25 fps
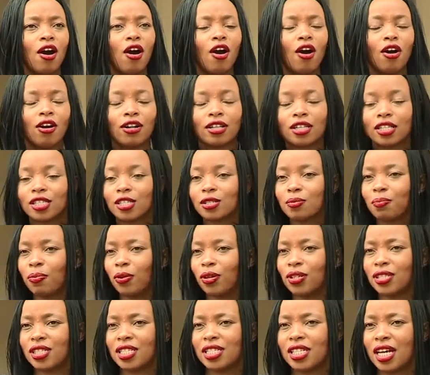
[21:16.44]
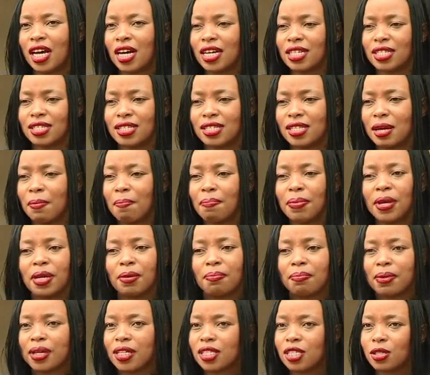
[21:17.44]
all the sponsors, the
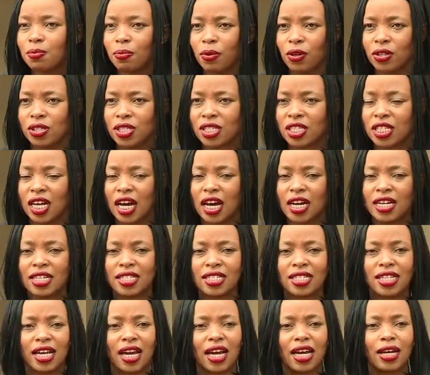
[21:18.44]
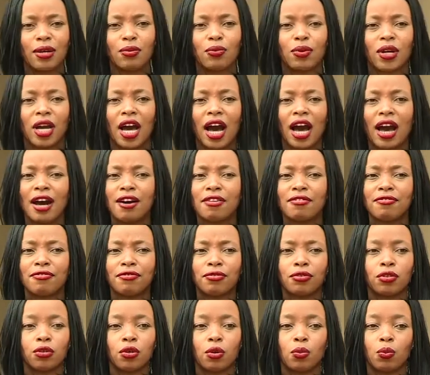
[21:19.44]
big, big sponsors. And we have,
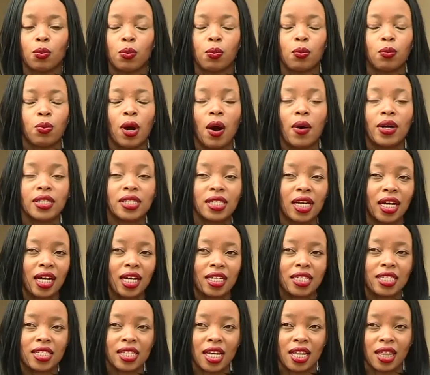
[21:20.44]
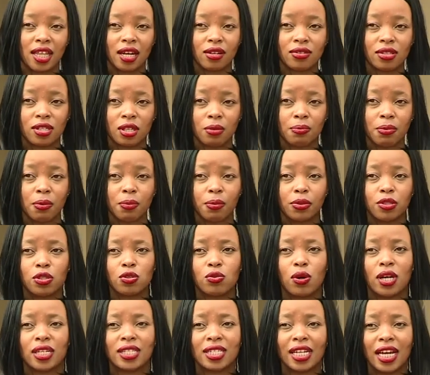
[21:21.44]
you know, our target is a thousand people
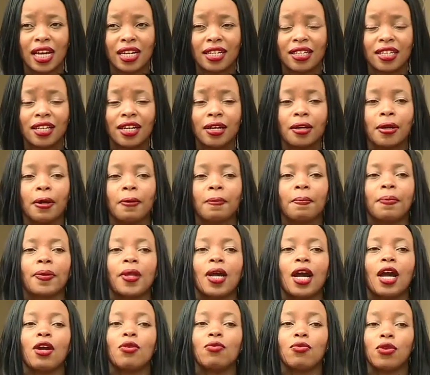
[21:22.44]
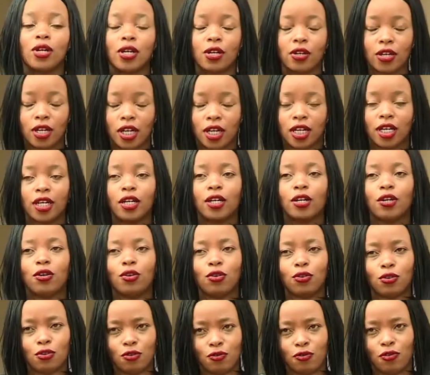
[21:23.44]
to attend and we really
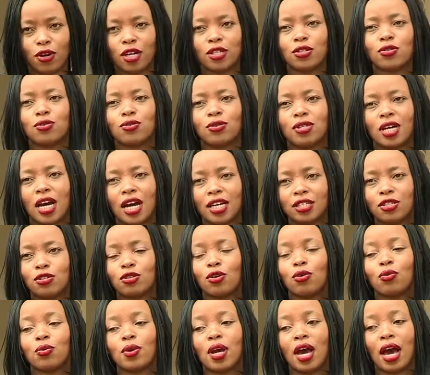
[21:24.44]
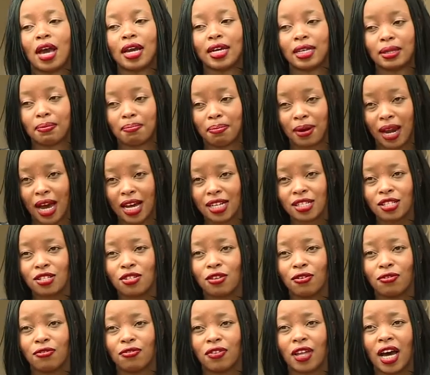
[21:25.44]
look forward to that. So we are in plans
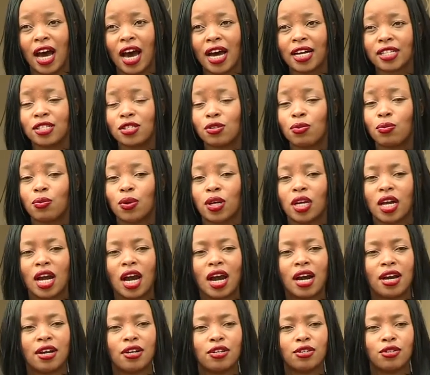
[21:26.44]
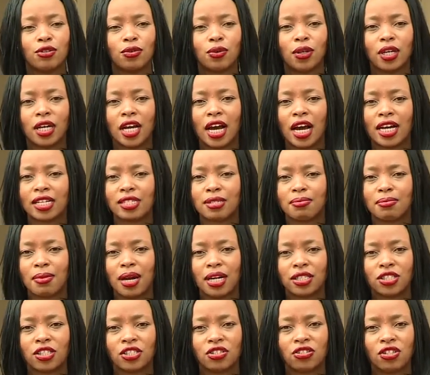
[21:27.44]
of that. We are doing as
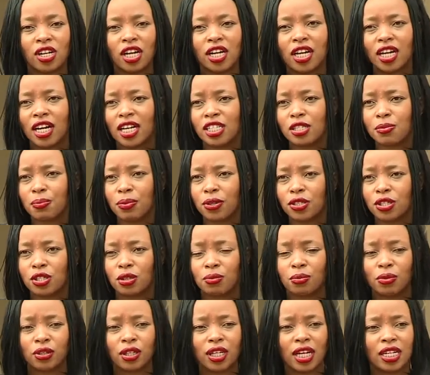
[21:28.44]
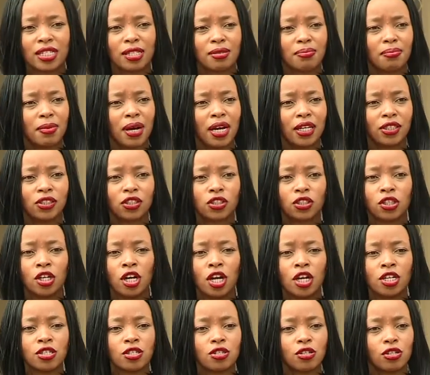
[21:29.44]
much training as possible, as much
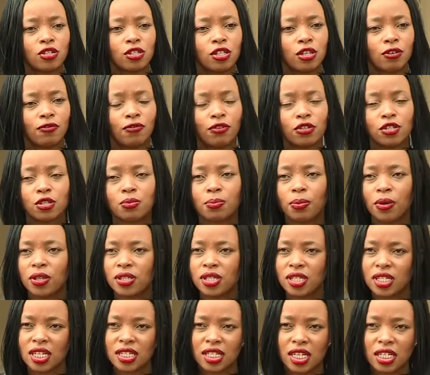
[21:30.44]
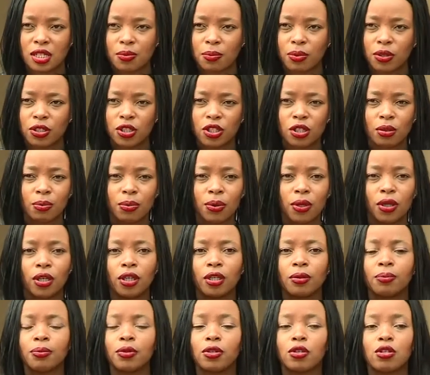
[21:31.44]
sourcing for sponsors as
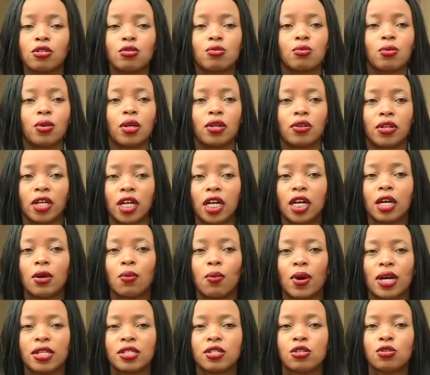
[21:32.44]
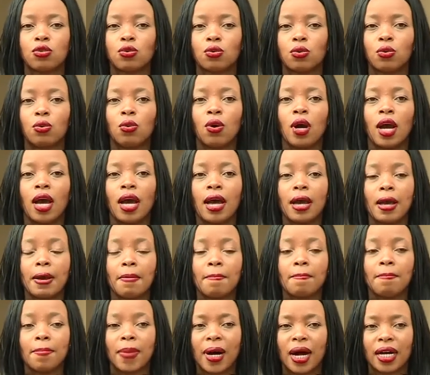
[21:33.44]
possible because we really want to
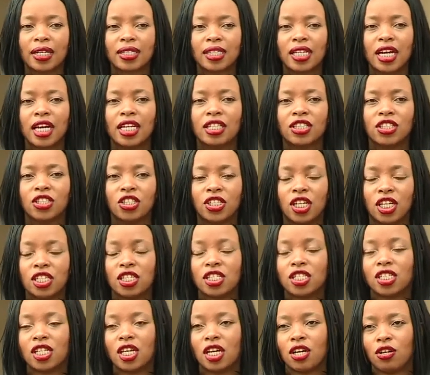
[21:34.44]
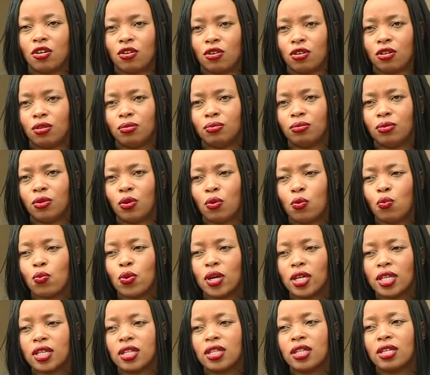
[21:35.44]
impact and change the norm
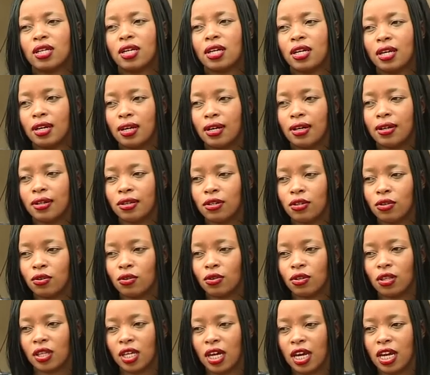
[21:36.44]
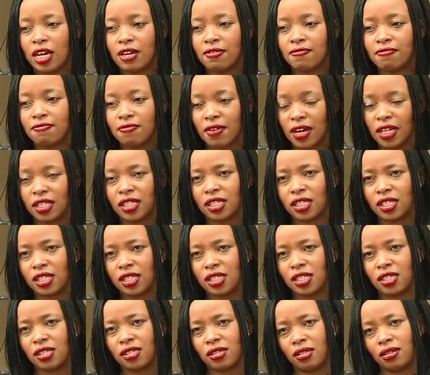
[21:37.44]
with you know the
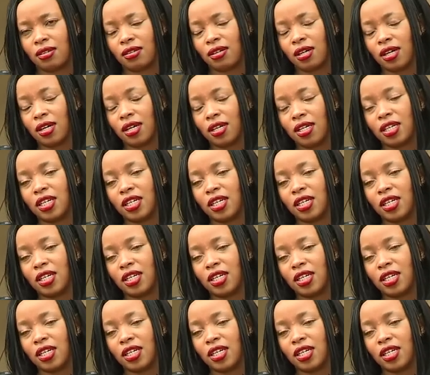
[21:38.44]
events uh,